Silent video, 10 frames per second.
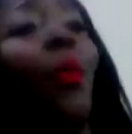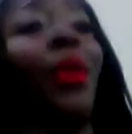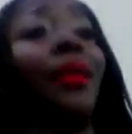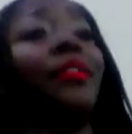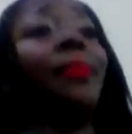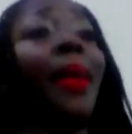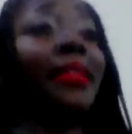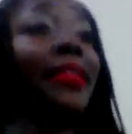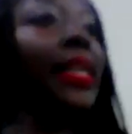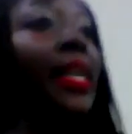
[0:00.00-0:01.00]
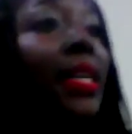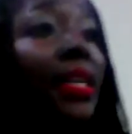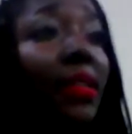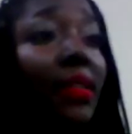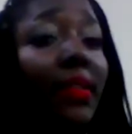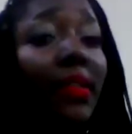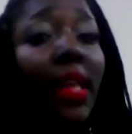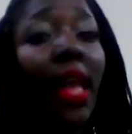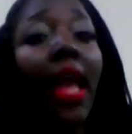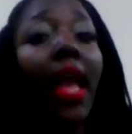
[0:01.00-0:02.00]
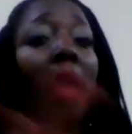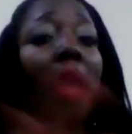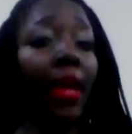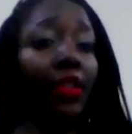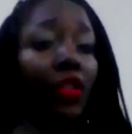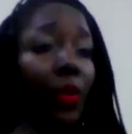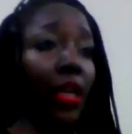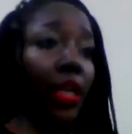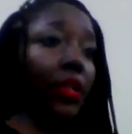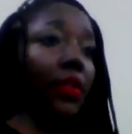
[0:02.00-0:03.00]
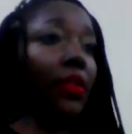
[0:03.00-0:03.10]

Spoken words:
when I was in my teens and my 20s,